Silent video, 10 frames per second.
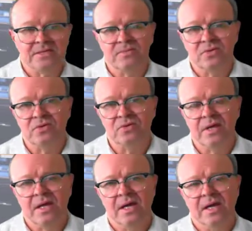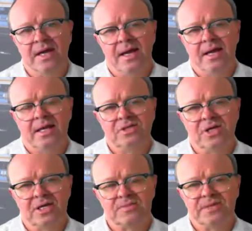some good
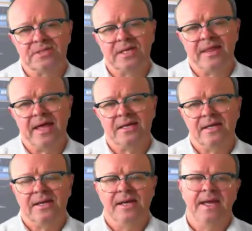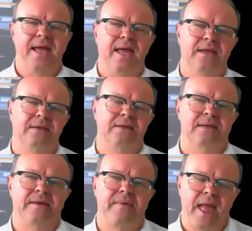adjustments to that. And
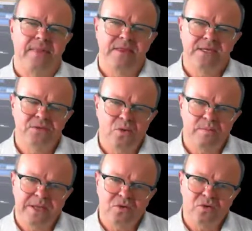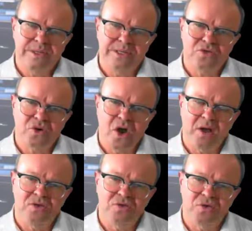this will be, you'll be
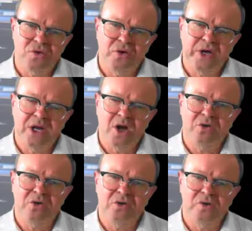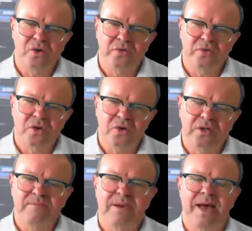drawing on the
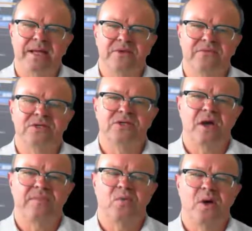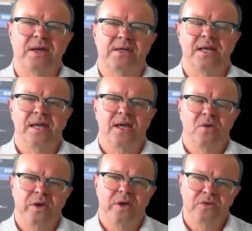early parts of assignment 1,
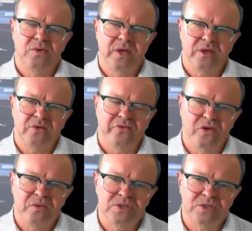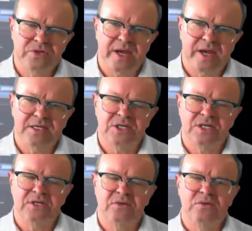where you're looking at your firm's
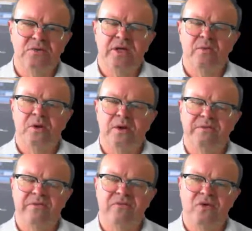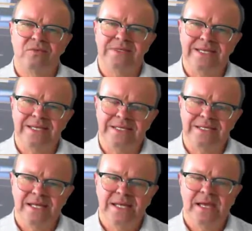strategy, you're looking at what the firm
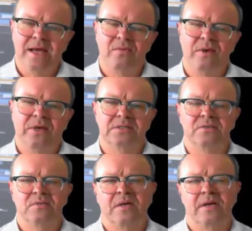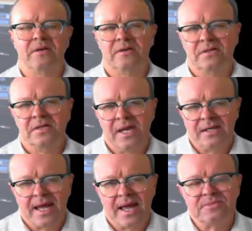did and
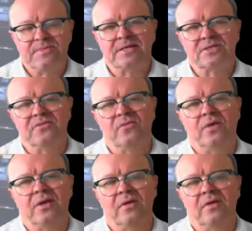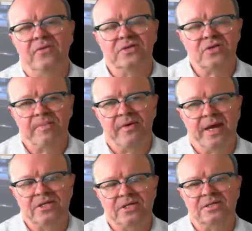aspects of its
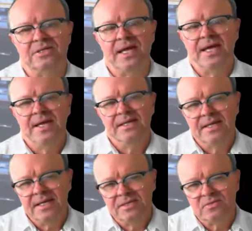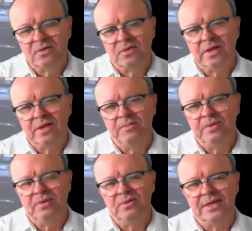operations. These will all help
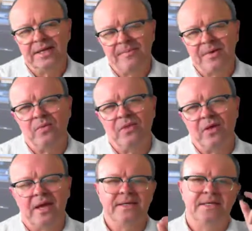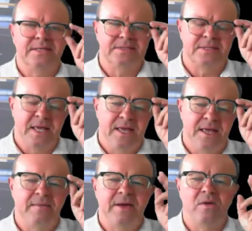you to come up with ideas
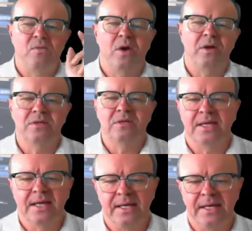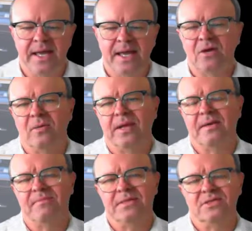about what the key economic
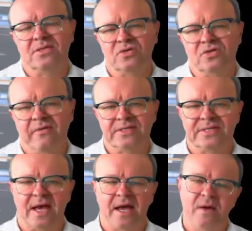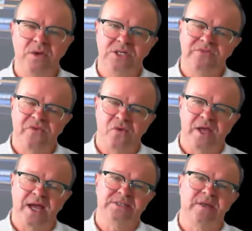and business drivers are. And we're just
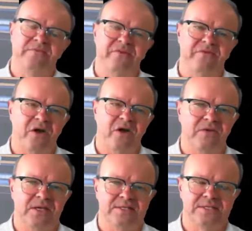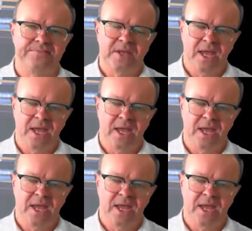forecasting them for 5 years.